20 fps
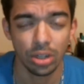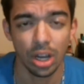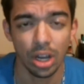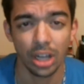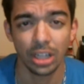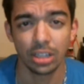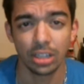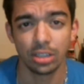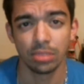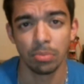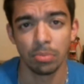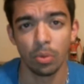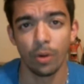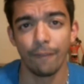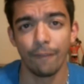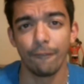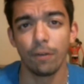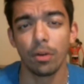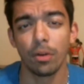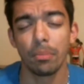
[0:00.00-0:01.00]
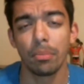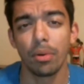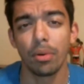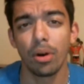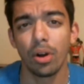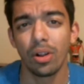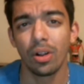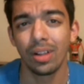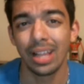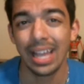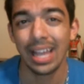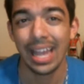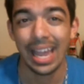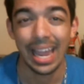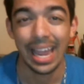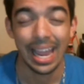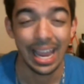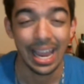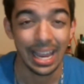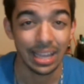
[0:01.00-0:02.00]
talking some more football
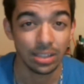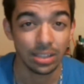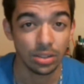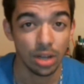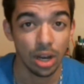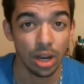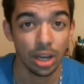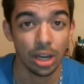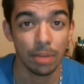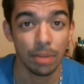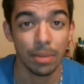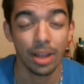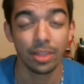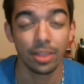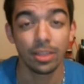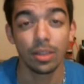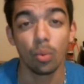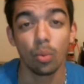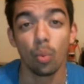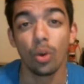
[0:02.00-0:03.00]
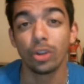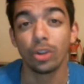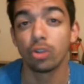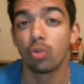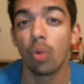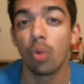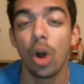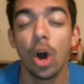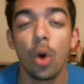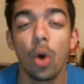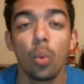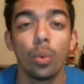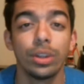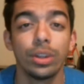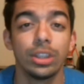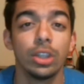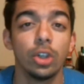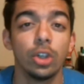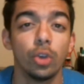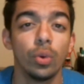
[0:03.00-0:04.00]
and talking about what's wrong
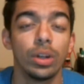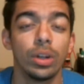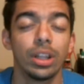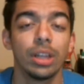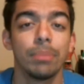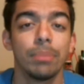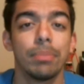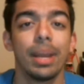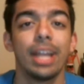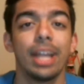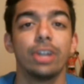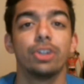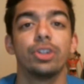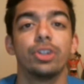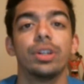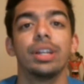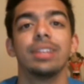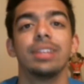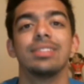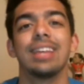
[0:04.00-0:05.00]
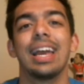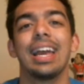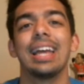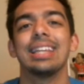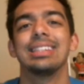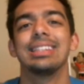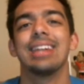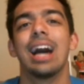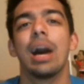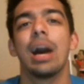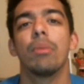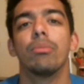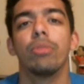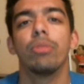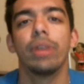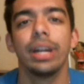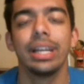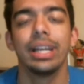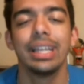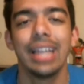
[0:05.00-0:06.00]
with the New England Patriots and Tom
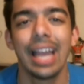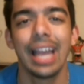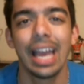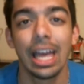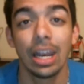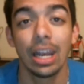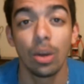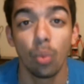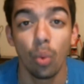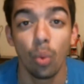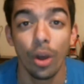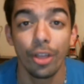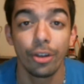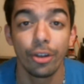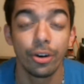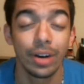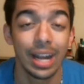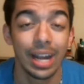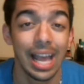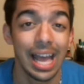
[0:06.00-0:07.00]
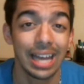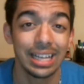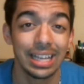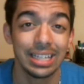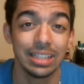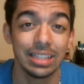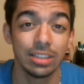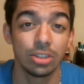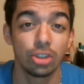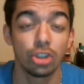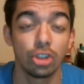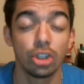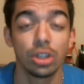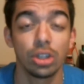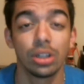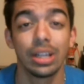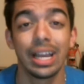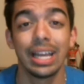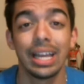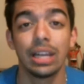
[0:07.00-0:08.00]
Brady and whether or not he's
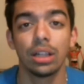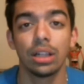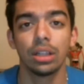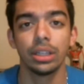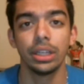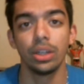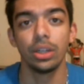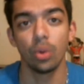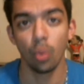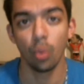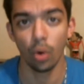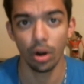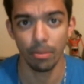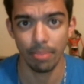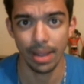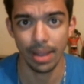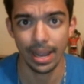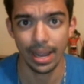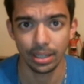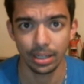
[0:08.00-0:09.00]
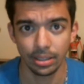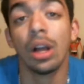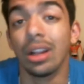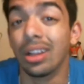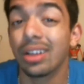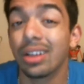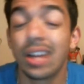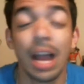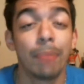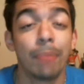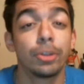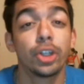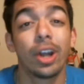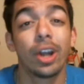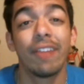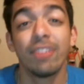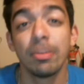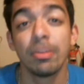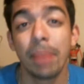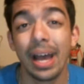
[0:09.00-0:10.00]
still an elite quarterback. Look, I'm sure
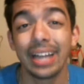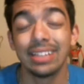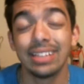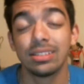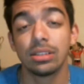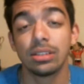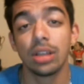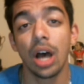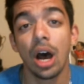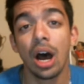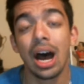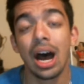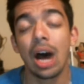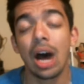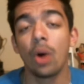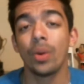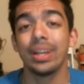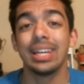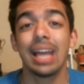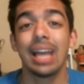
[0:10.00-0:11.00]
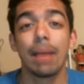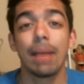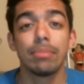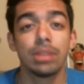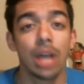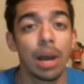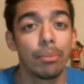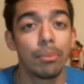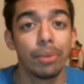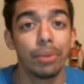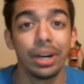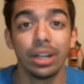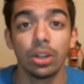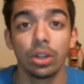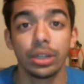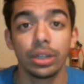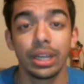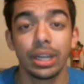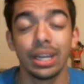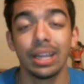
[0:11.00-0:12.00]
everybody saw how inept Tom Brady
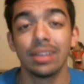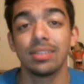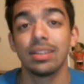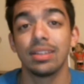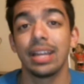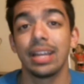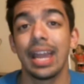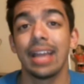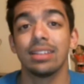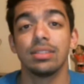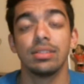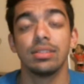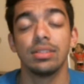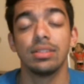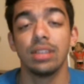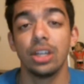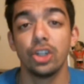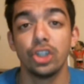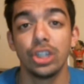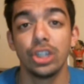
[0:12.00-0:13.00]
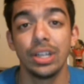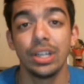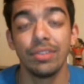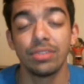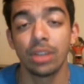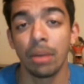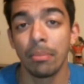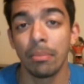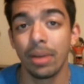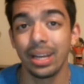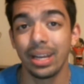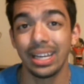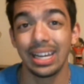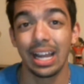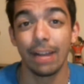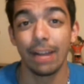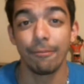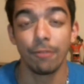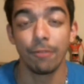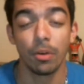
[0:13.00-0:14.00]
looked against the Kansas City Chiefs on Monday
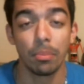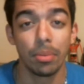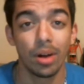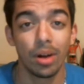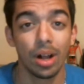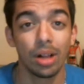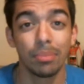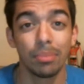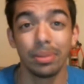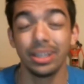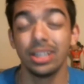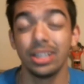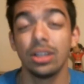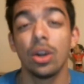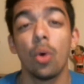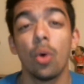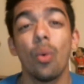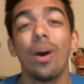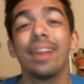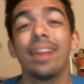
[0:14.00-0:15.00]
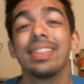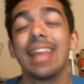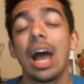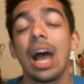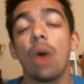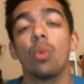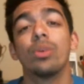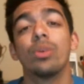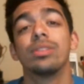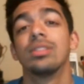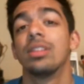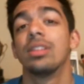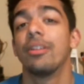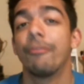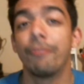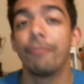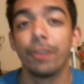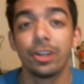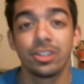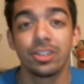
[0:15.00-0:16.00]
Night Football, but you know what? That wasn't
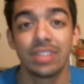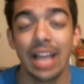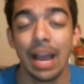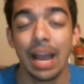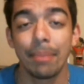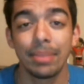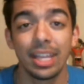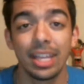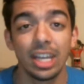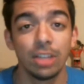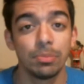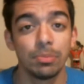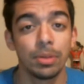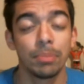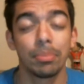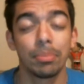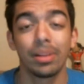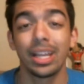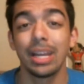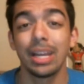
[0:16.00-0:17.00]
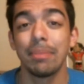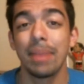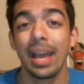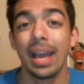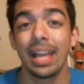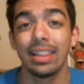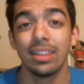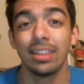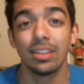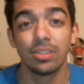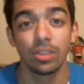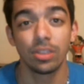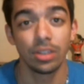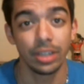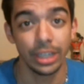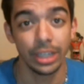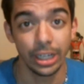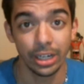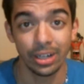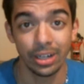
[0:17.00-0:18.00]
the first time that he's been playing bad this
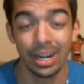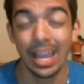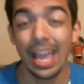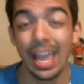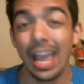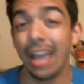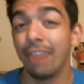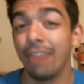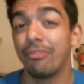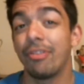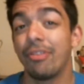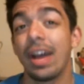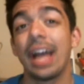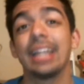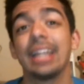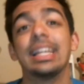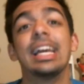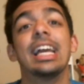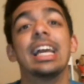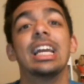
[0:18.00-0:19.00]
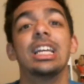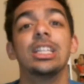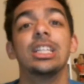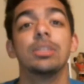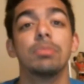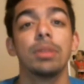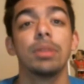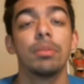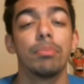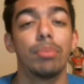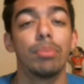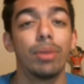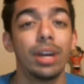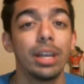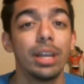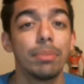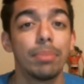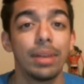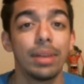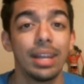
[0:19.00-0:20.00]
year. In fact, he's been
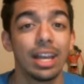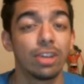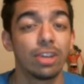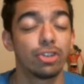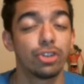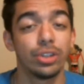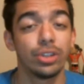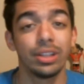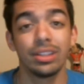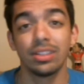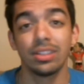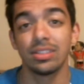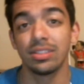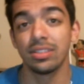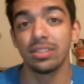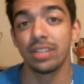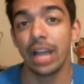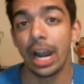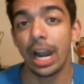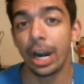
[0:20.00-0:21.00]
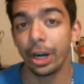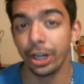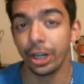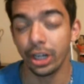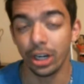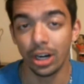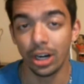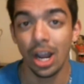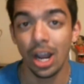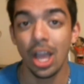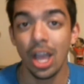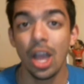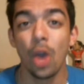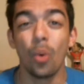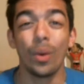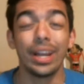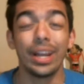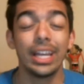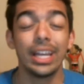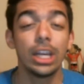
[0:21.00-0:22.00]
pretty pedestrian this entire year.
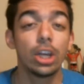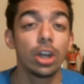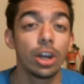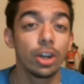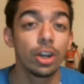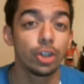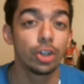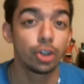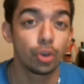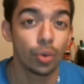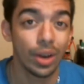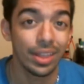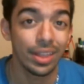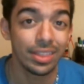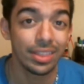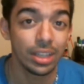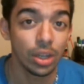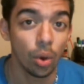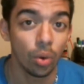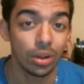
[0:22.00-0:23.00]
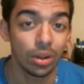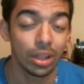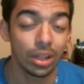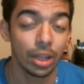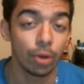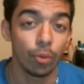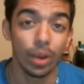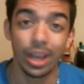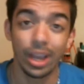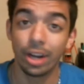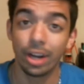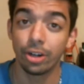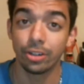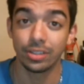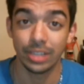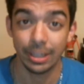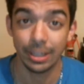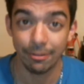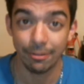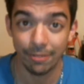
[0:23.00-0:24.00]
When he couldn't shred the Oakland
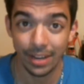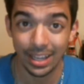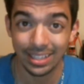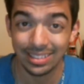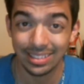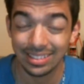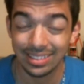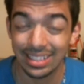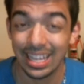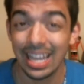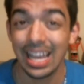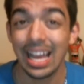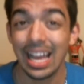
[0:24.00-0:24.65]
Raiders defense,